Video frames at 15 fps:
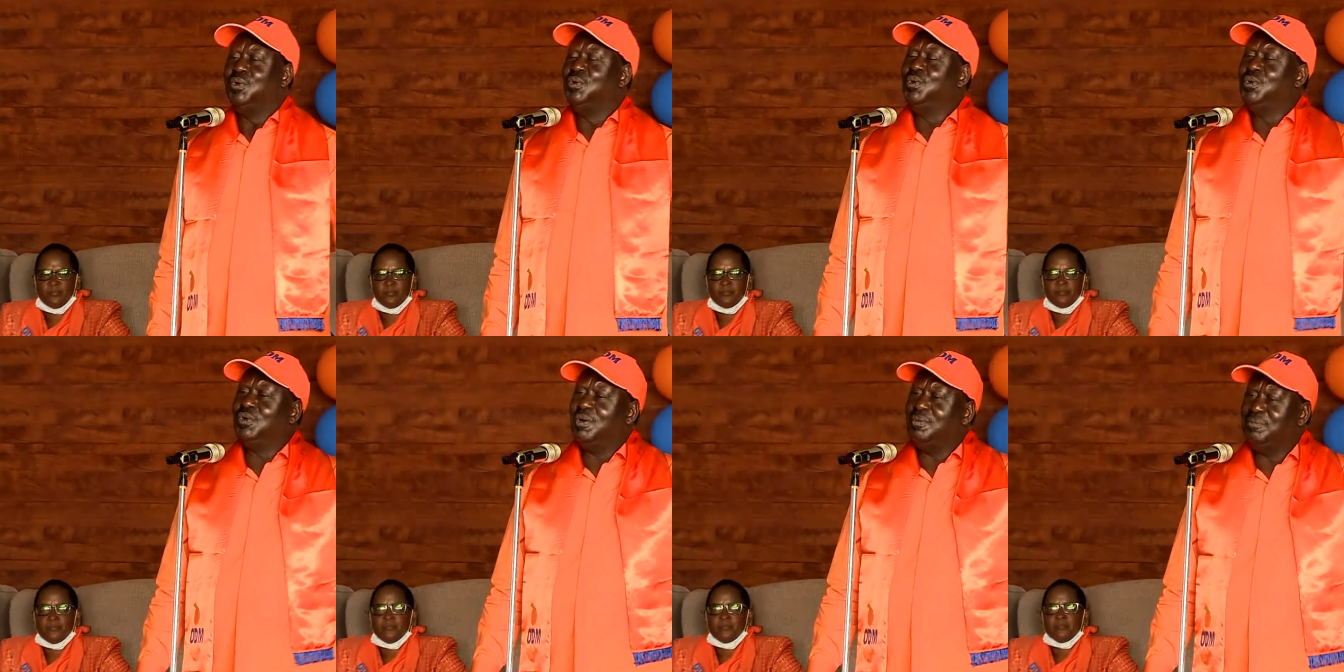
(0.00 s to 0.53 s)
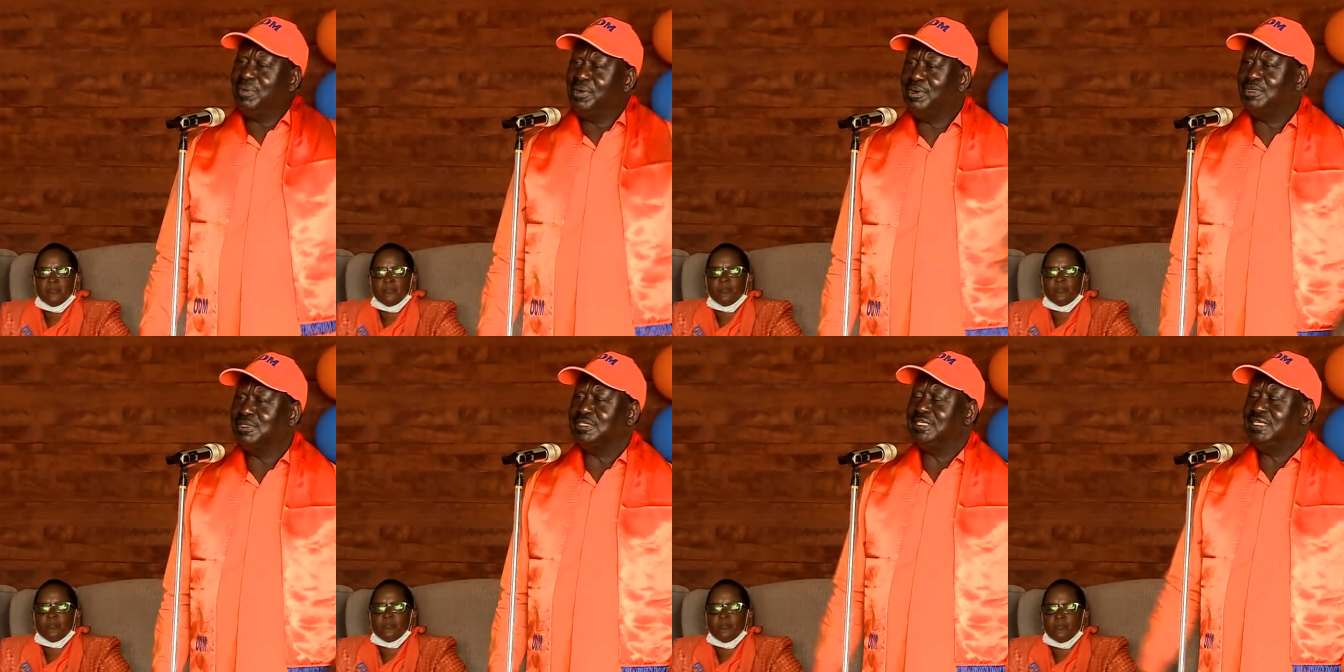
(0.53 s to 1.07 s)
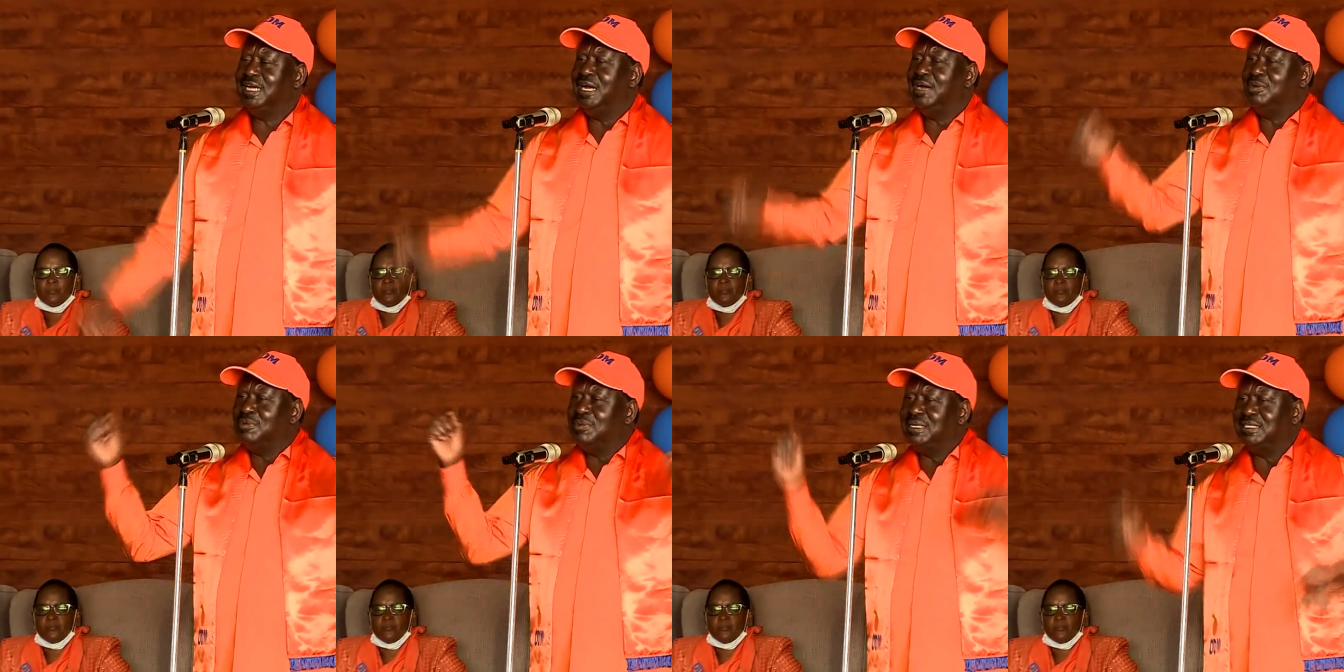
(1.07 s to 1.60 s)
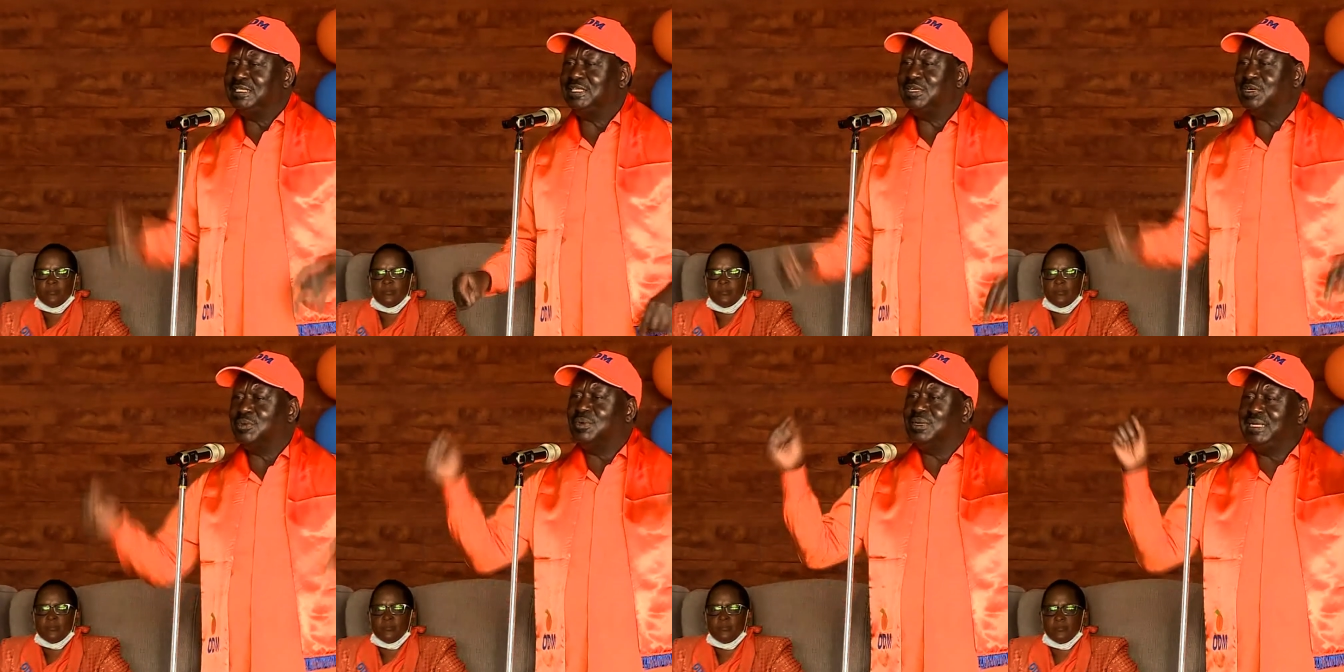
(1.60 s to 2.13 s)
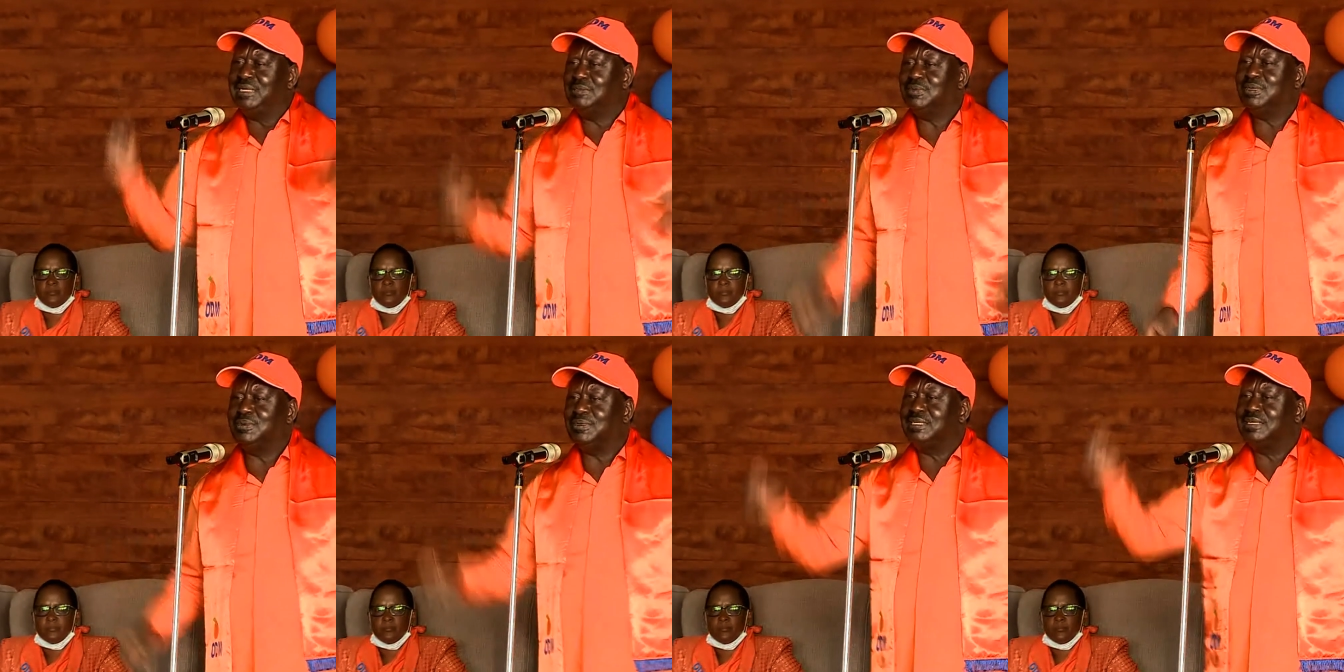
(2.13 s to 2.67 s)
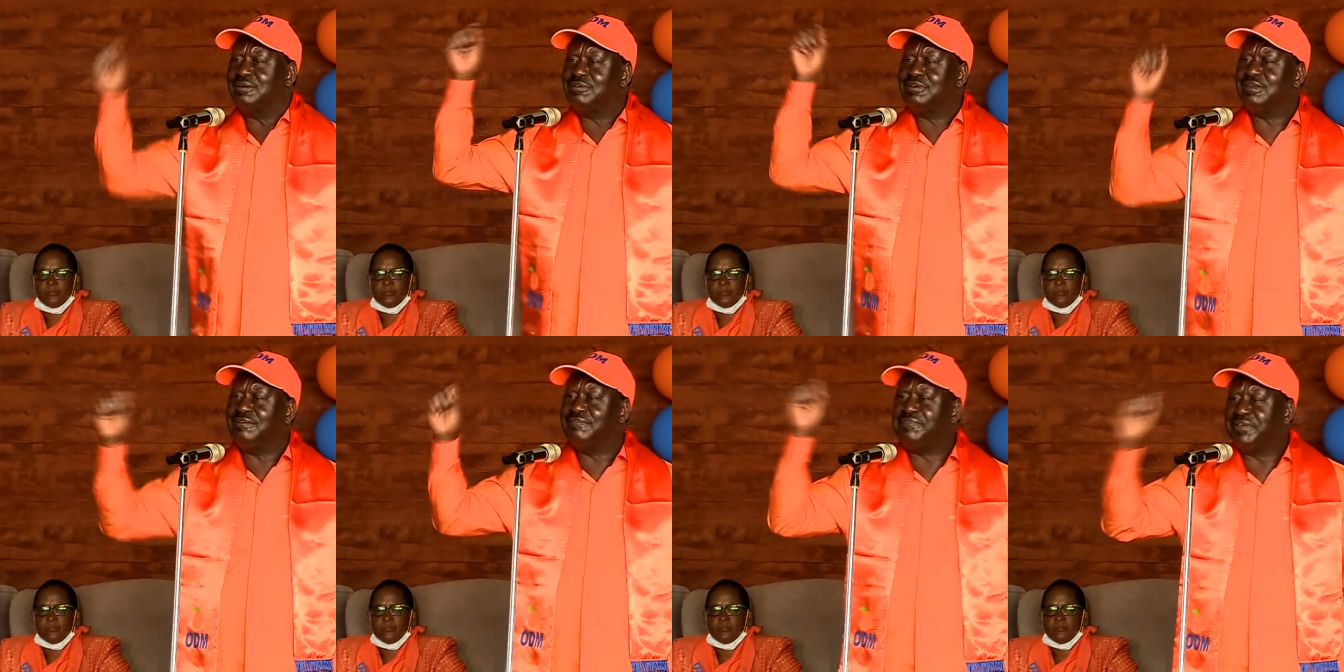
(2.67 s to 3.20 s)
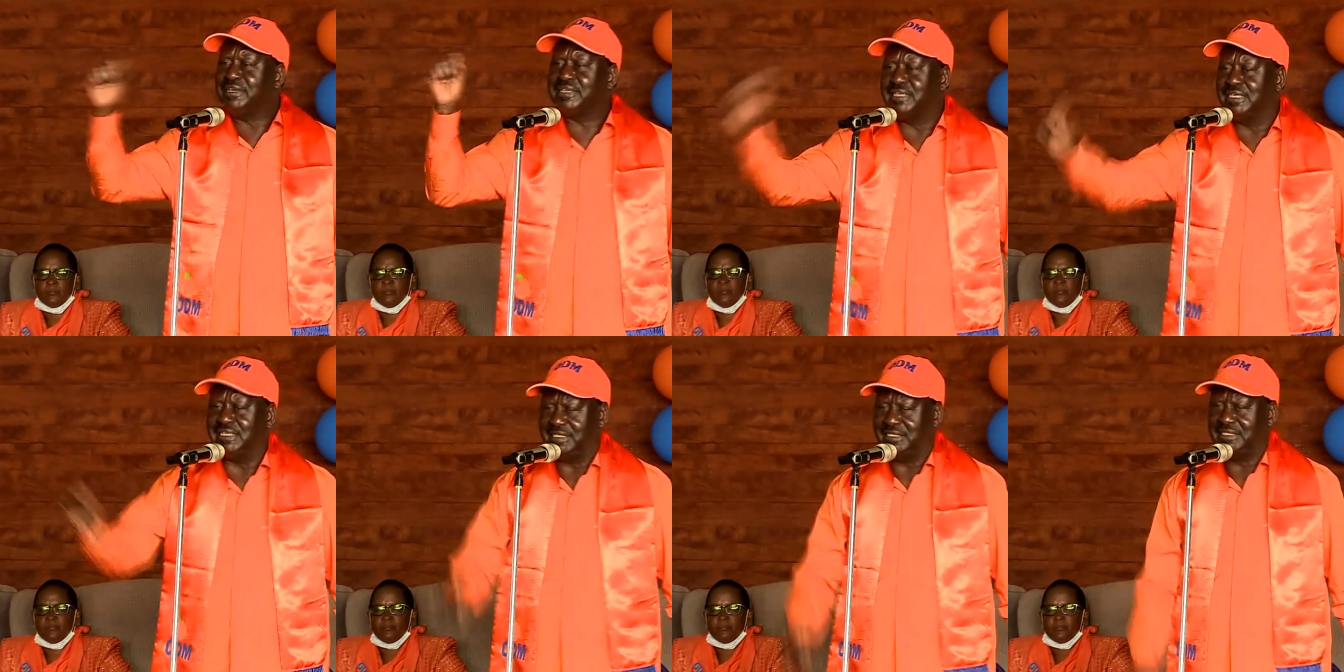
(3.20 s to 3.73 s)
Speaker 1: Ukombozi hawezi kuletwa na wanafiki.